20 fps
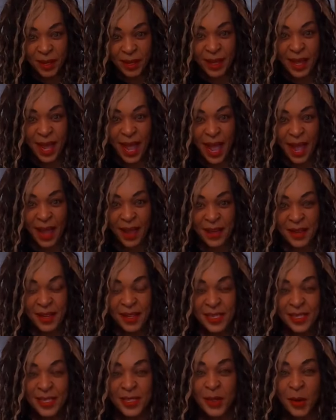Yeah.
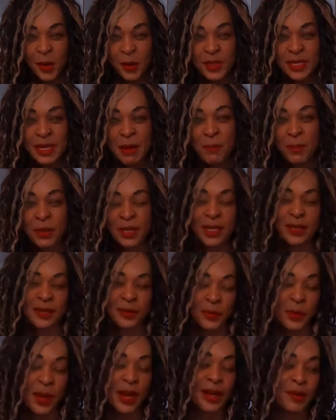So somebody,
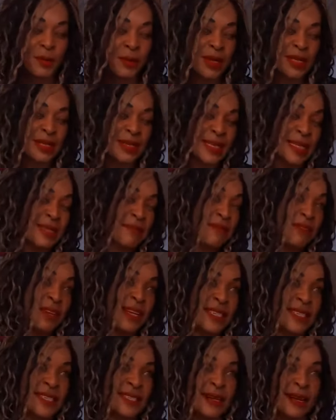where where is this
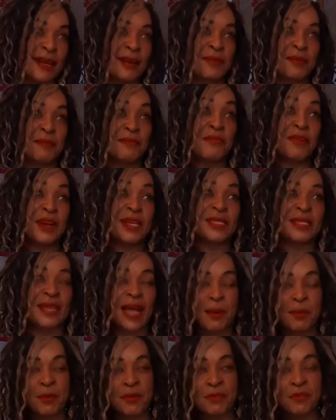Fiesta phrase
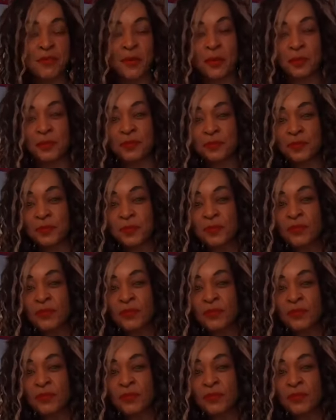coming from?